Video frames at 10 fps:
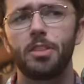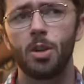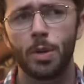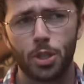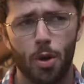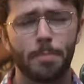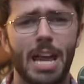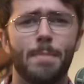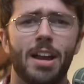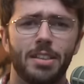when Trump
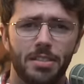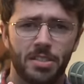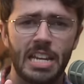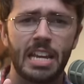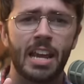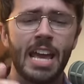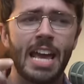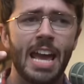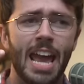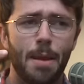came onto the scene
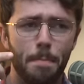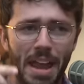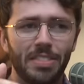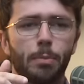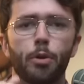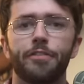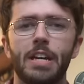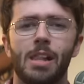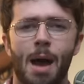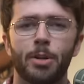and made them
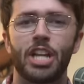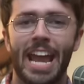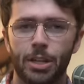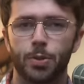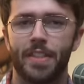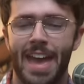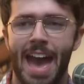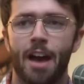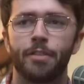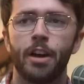reveal how much hatred they
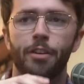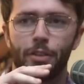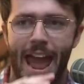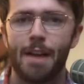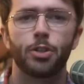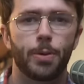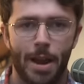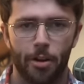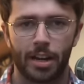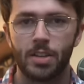have for average
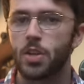Americans.